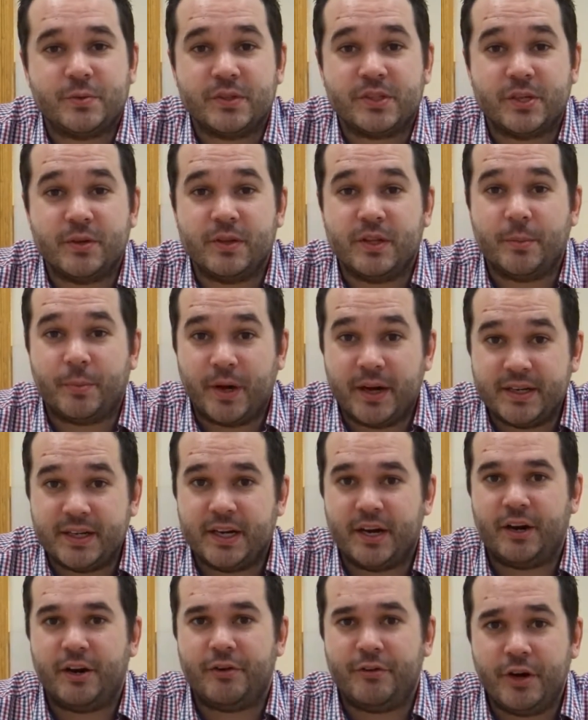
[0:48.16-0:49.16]
was doing the branding on
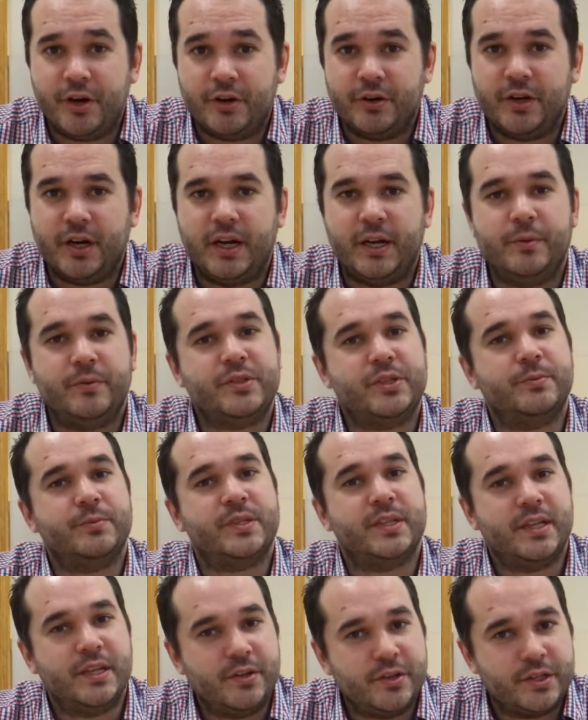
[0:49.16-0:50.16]
her own, and it was up to the
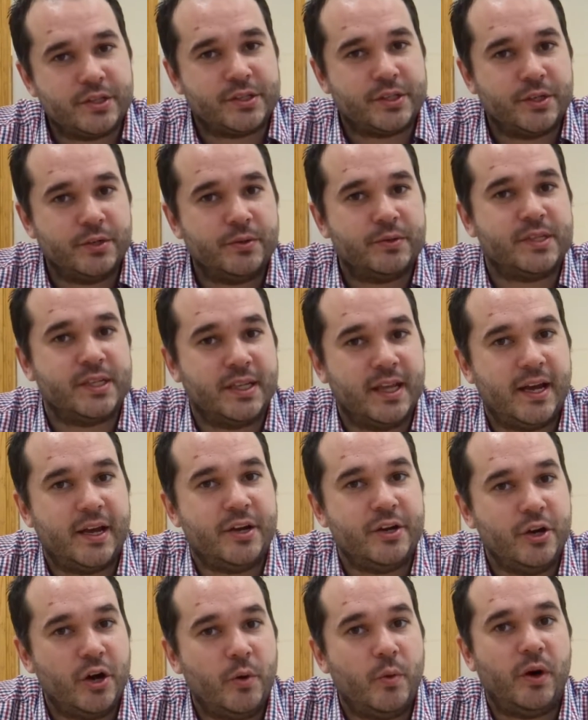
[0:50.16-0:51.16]
other two to let her
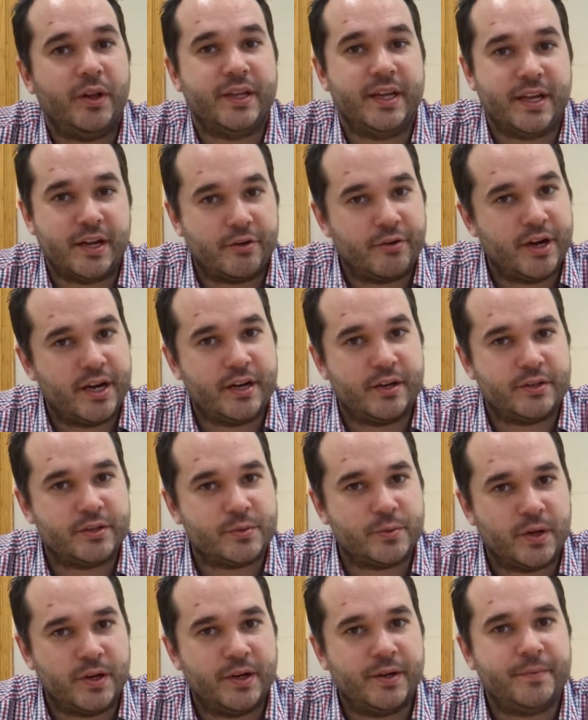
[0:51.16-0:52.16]
know what the ingredients
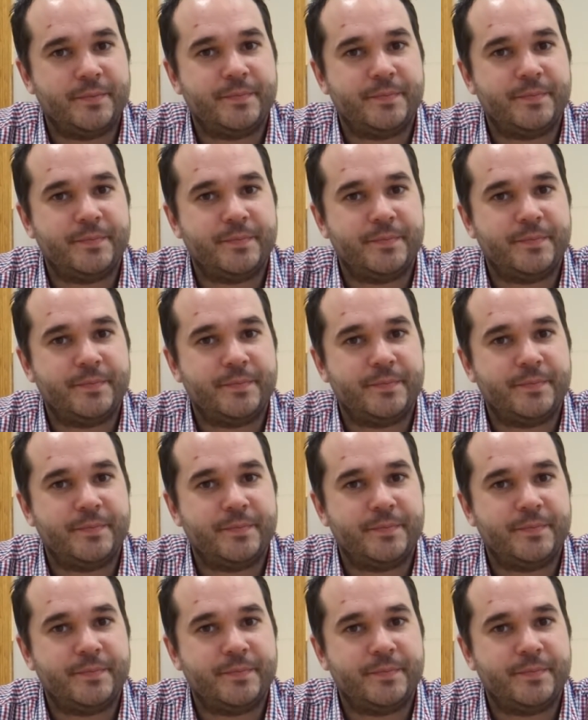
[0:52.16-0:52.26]
were.